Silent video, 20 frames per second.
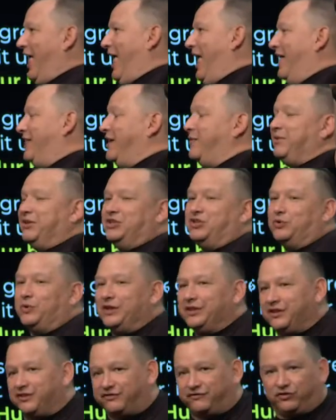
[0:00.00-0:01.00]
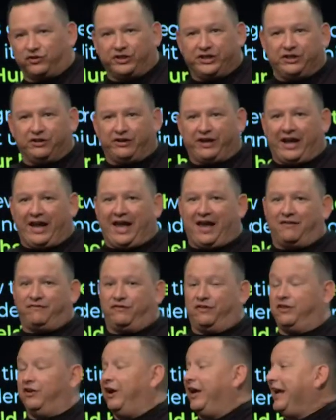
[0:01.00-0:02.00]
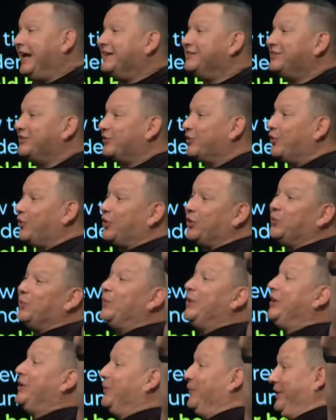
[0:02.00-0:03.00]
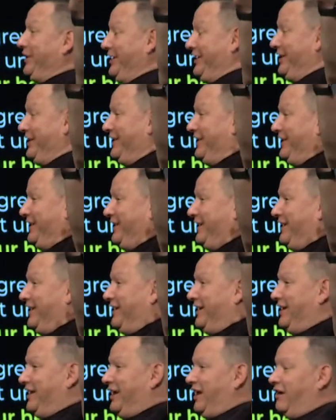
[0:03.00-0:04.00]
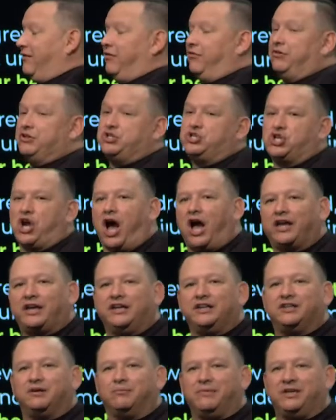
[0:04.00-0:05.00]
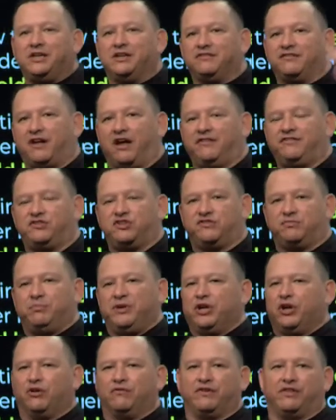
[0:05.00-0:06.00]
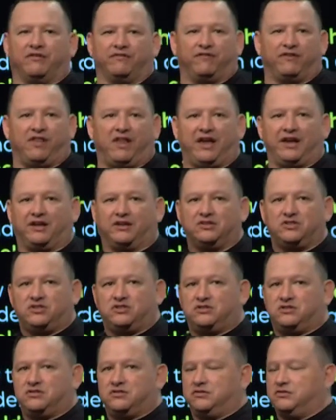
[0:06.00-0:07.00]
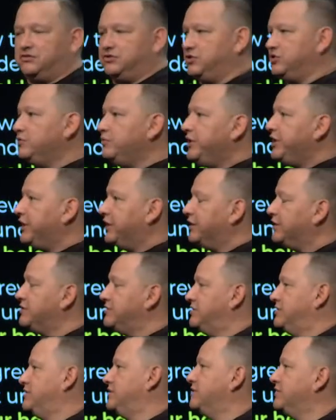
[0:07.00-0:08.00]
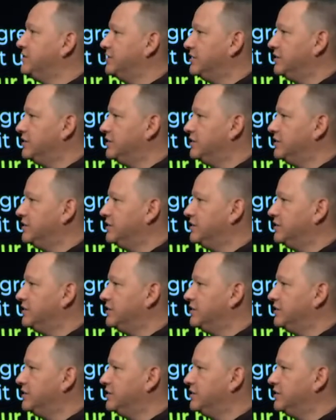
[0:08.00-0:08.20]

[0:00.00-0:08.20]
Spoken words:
And they've been doing this for 1.5 years, and their hands are growing weary. And what was shocking to me is us just being over there for like 2 weeks.